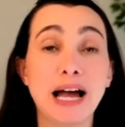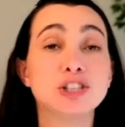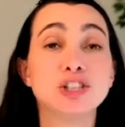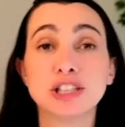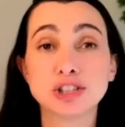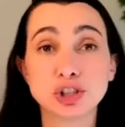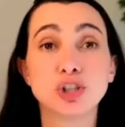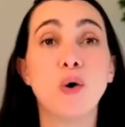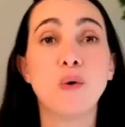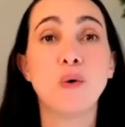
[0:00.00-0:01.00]
I just
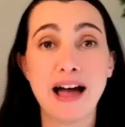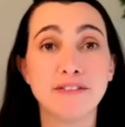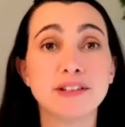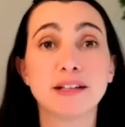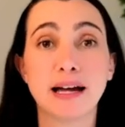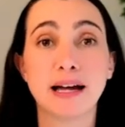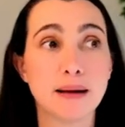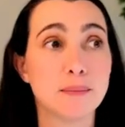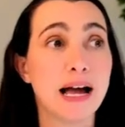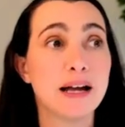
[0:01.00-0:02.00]
don't have the time.